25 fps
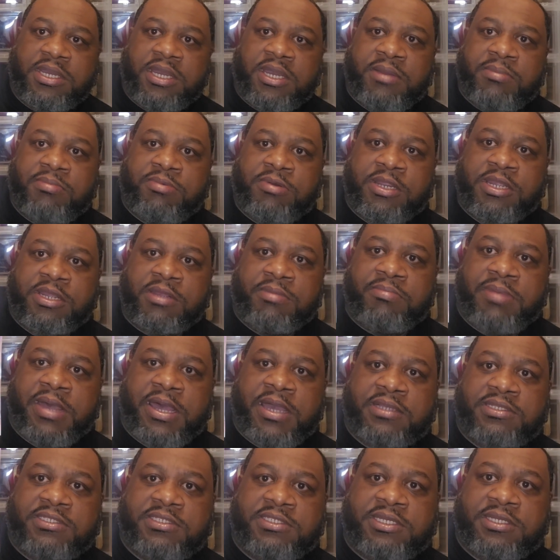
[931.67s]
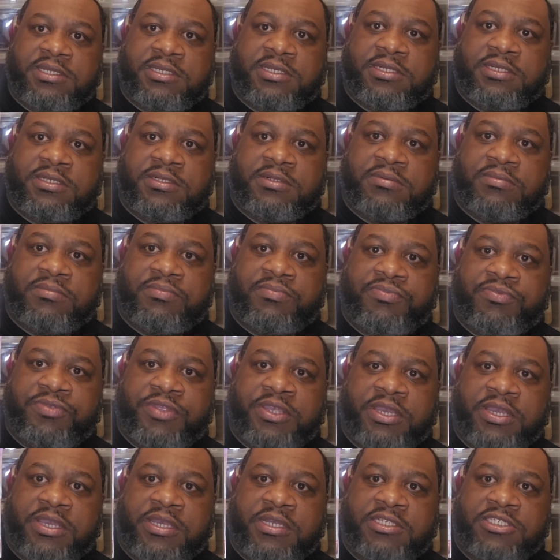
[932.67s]
I'll bring it back some.
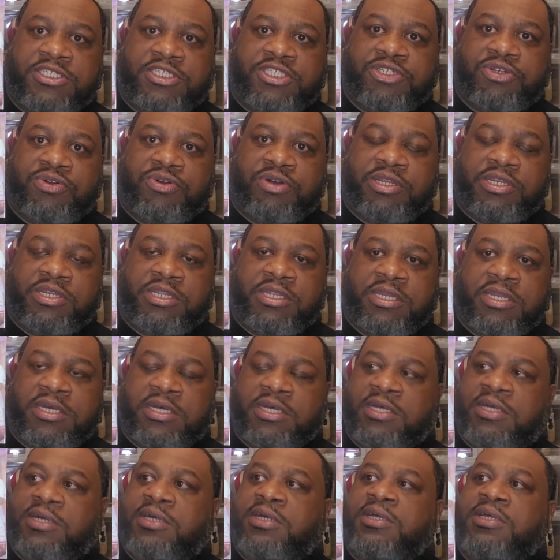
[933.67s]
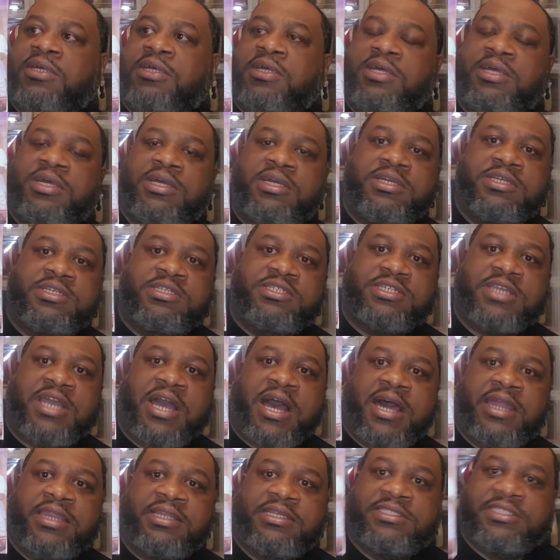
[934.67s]
Yeah, it's Jordan and
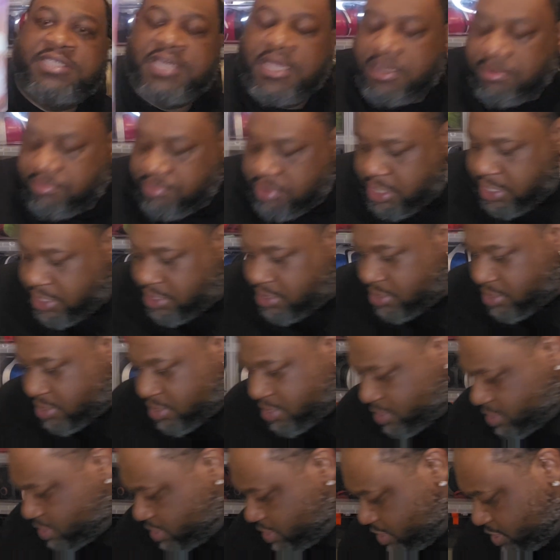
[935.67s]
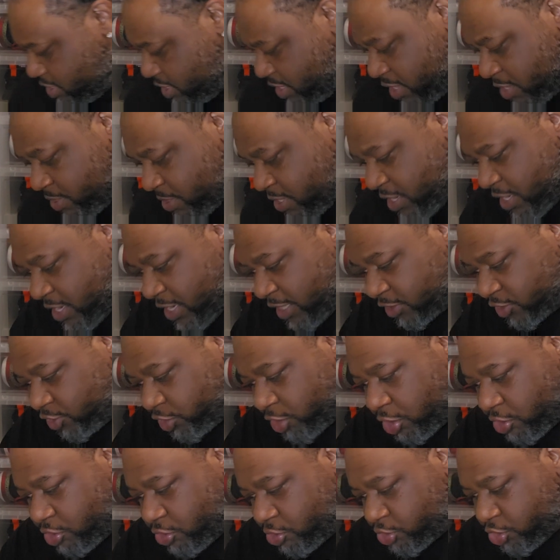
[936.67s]
Scotty celebrating. And then I'll
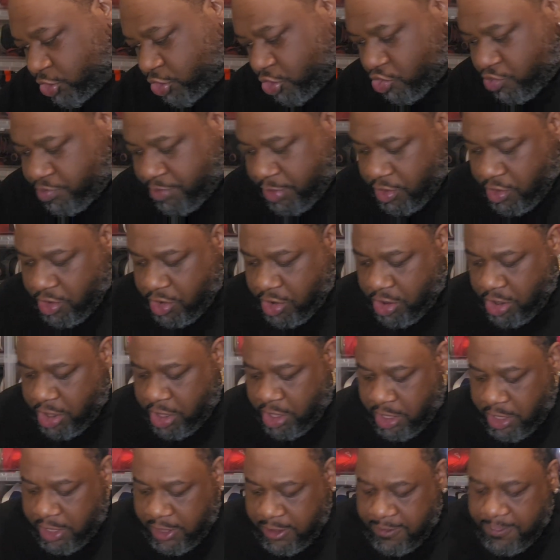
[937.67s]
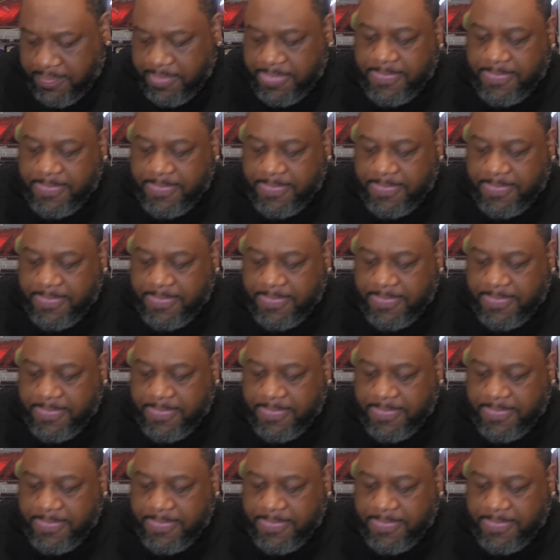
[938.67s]
show you two more.